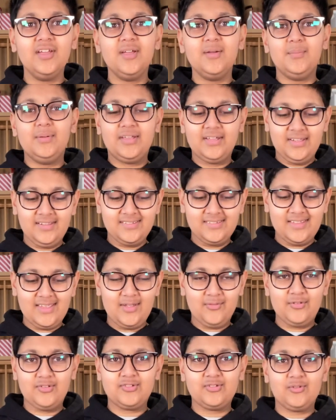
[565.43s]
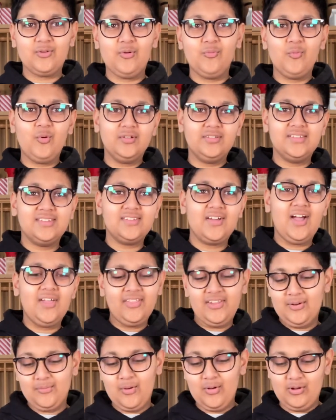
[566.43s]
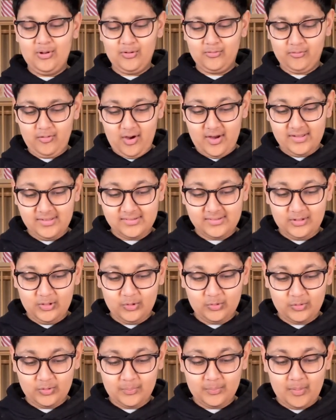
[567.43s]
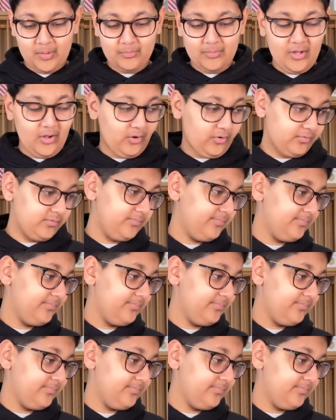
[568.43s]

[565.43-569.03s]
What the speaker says: because if it's on one side, then it won't look right. So you just want to pop that on.